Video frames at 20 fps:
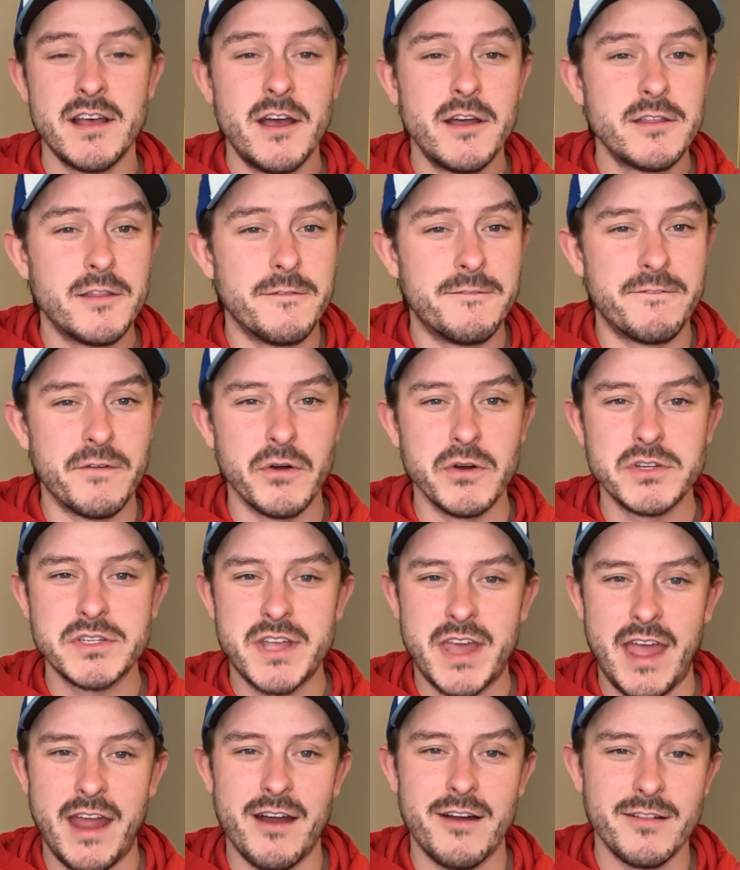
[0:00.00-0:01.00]
The first
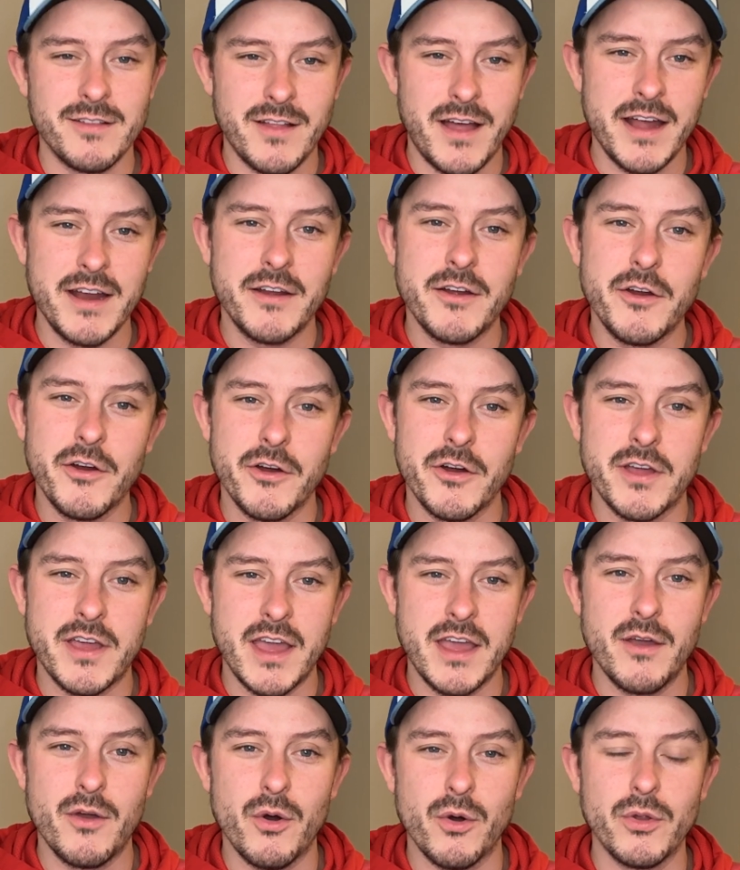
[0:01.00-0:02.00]
Carolina
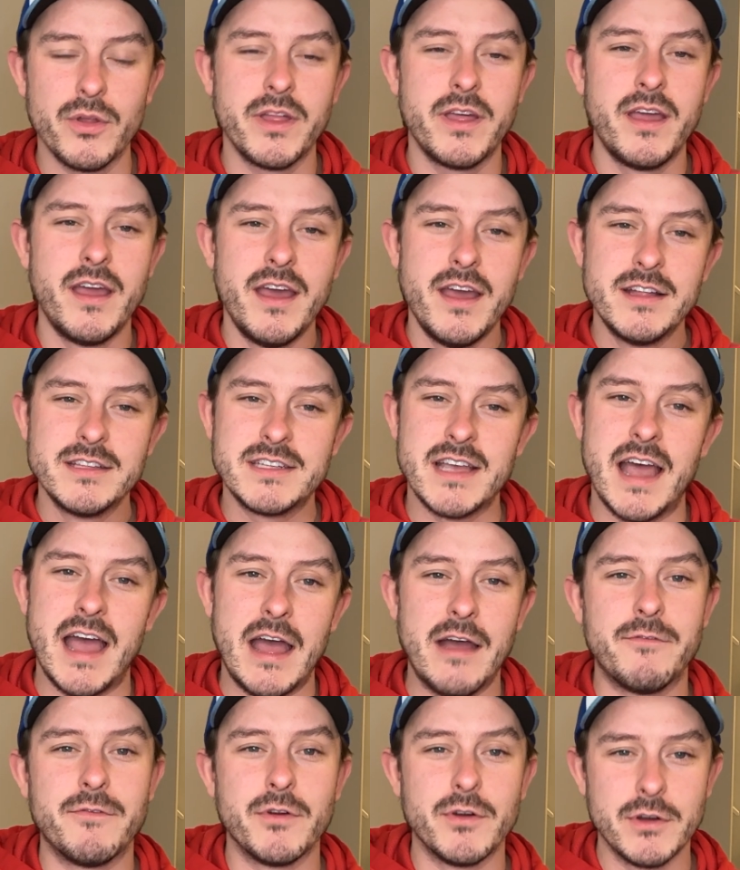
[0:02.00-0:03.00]
Hurricane goalie to
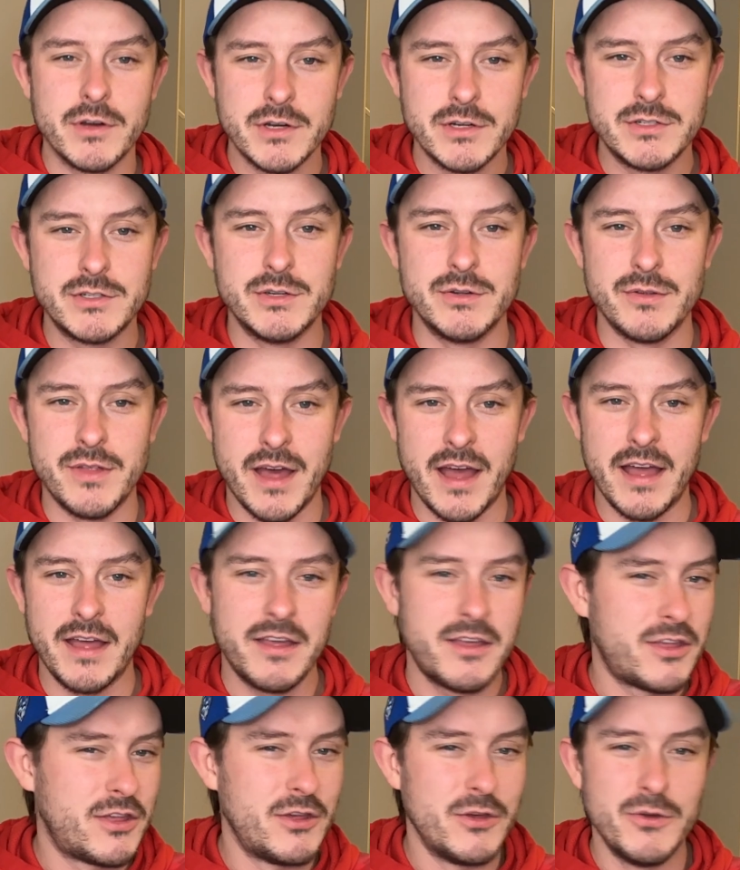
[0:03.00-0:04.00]
ever do that.
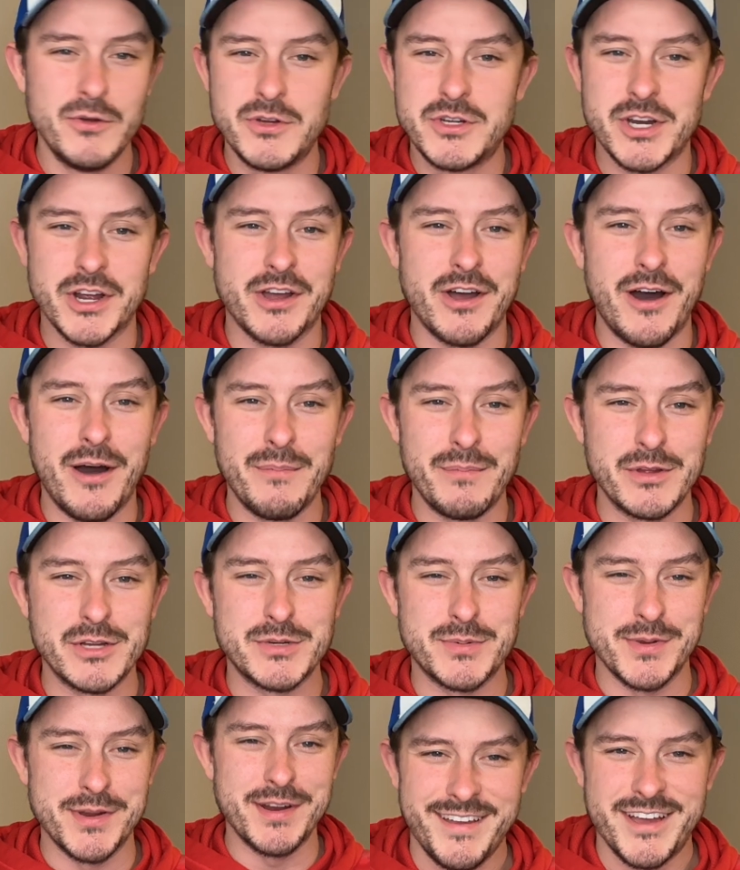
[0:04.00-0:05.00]
Huge
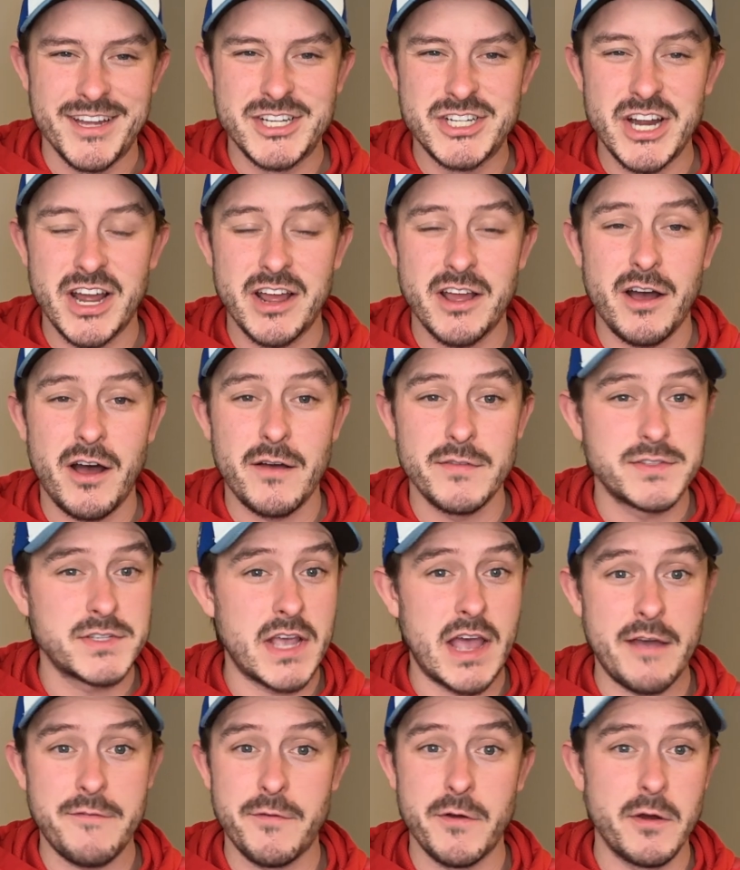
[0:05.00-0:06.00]
accomplishment. Kochetkov's
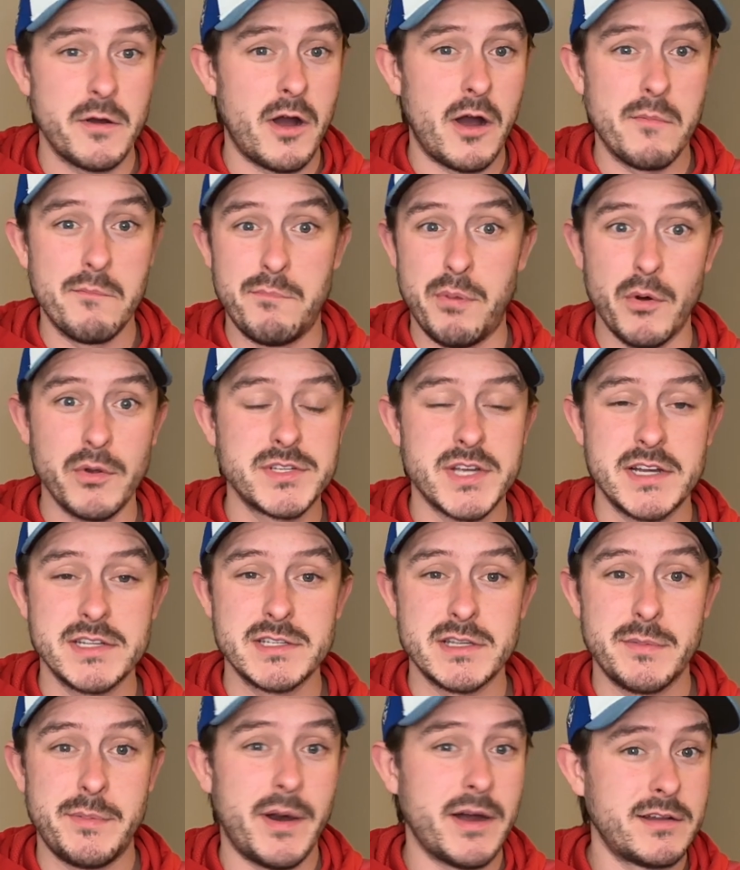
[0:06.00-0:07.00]
effort on both sides of
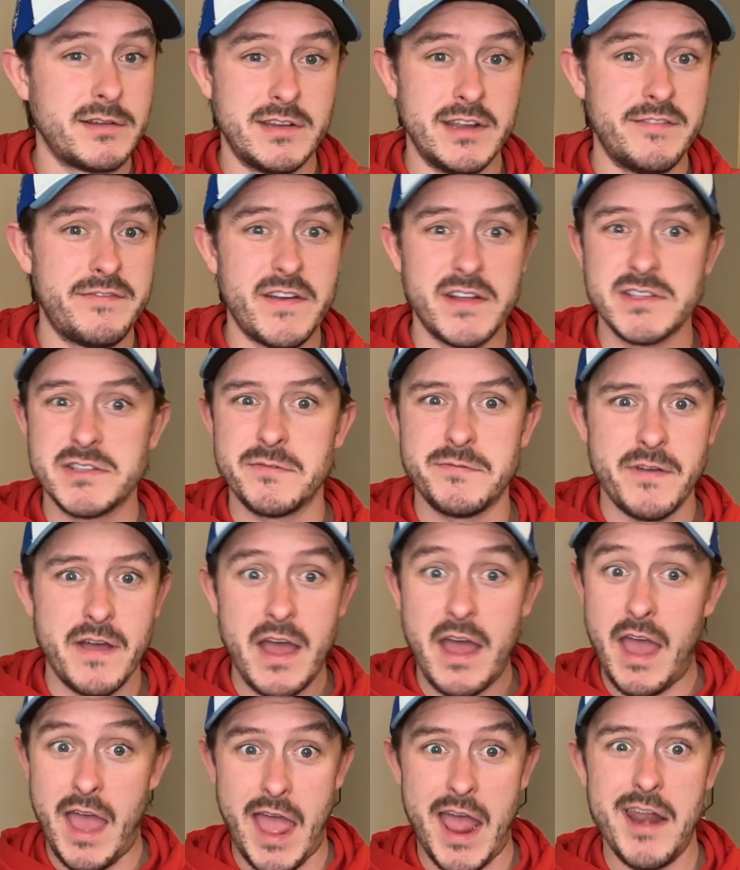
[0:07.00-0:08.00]
the puck, defensive
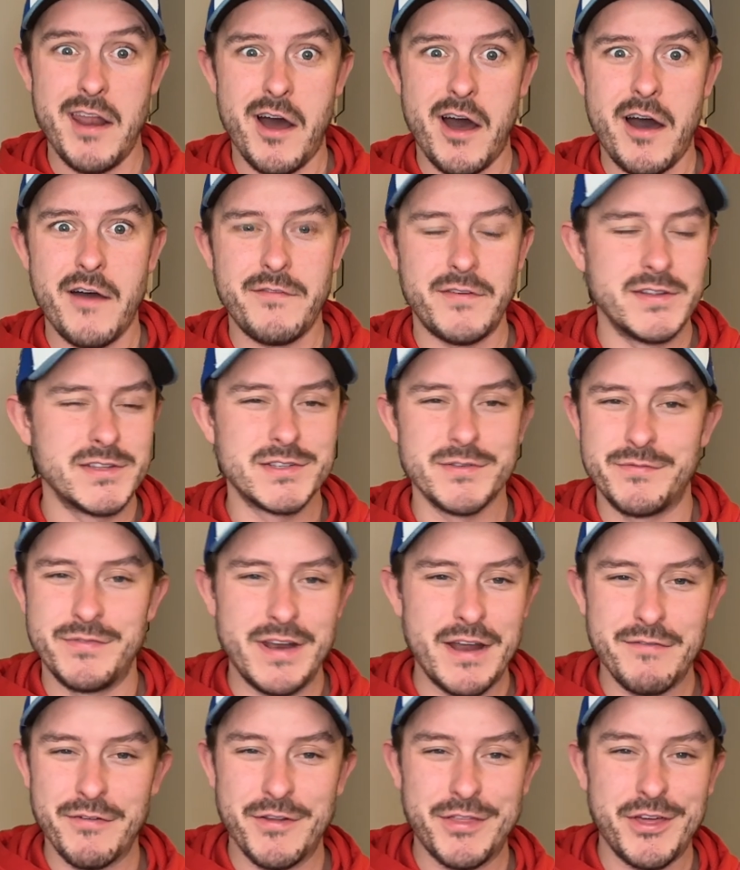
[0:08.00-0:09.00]
and offensive. You
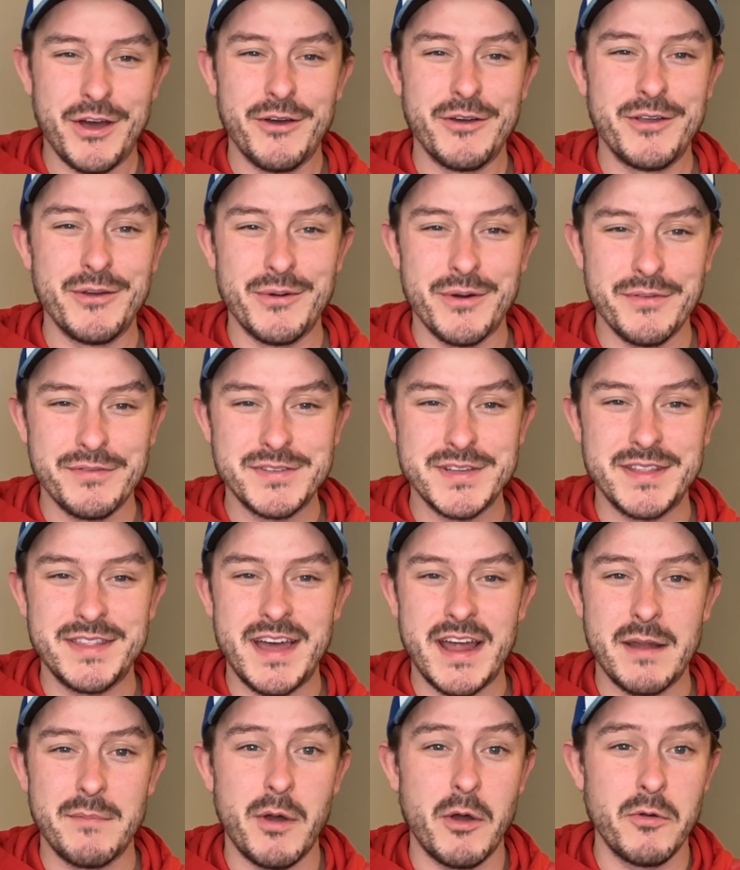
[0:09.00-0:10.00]
never thought you would have said that
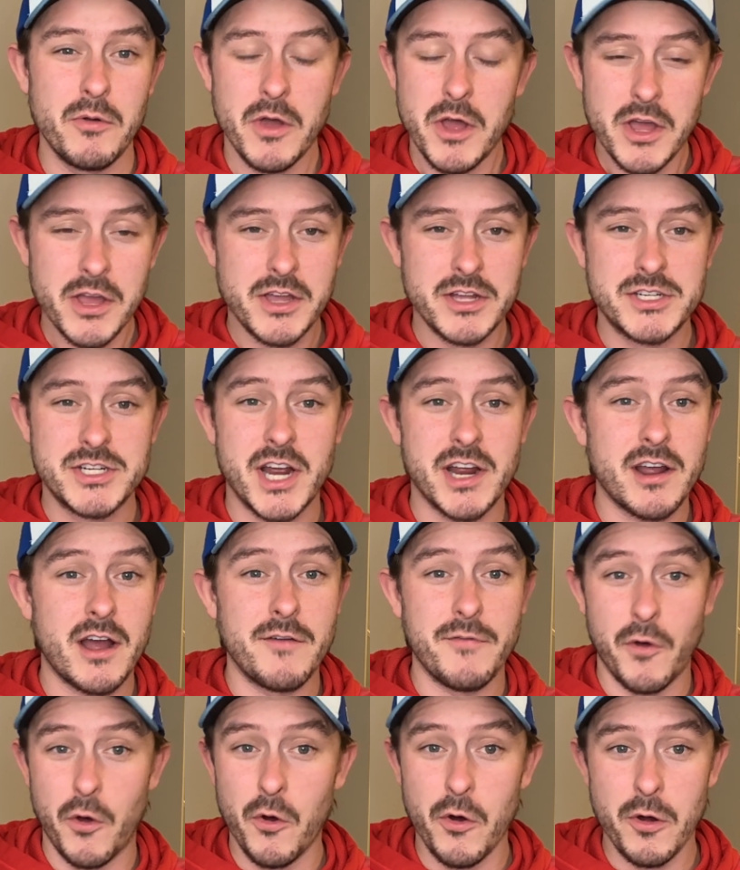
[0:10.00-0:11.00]
about Kochetkov
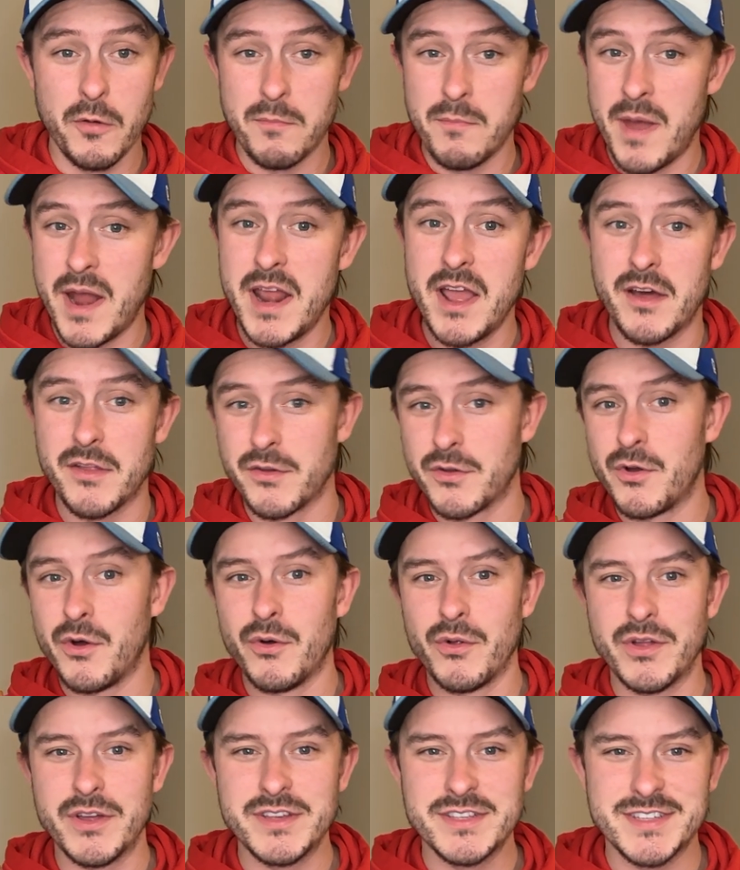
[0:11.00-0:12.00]
or many other
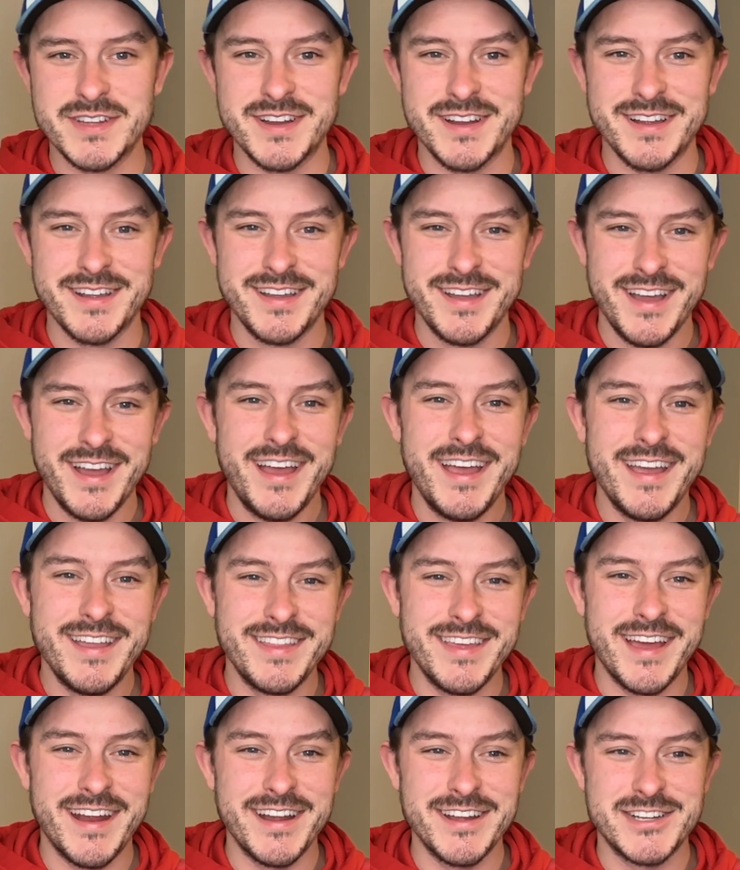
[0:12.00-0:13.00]
goalies in the
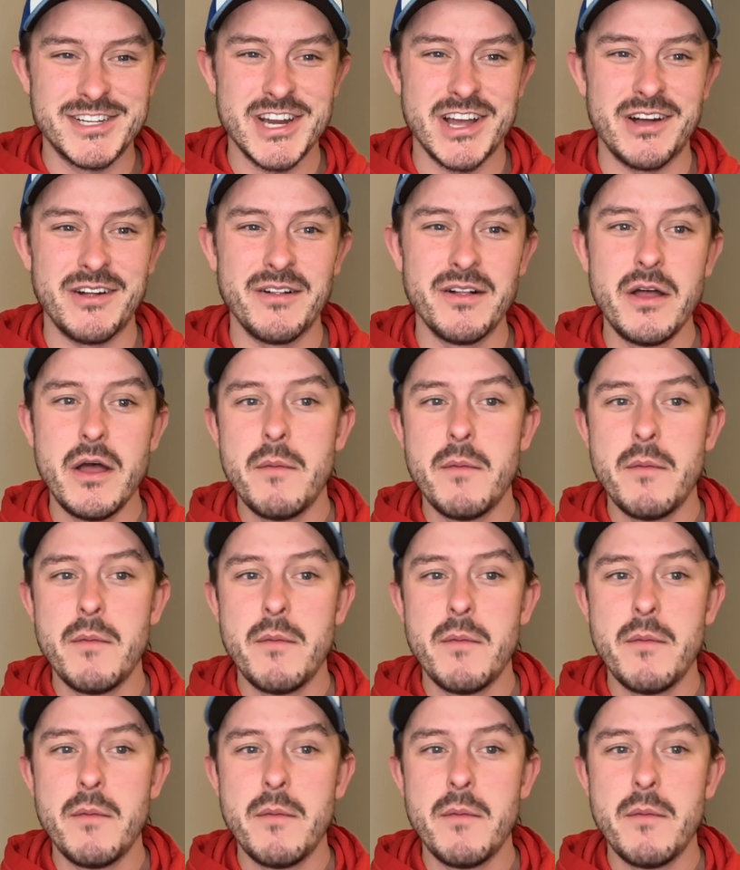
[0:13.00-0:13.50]
NHL.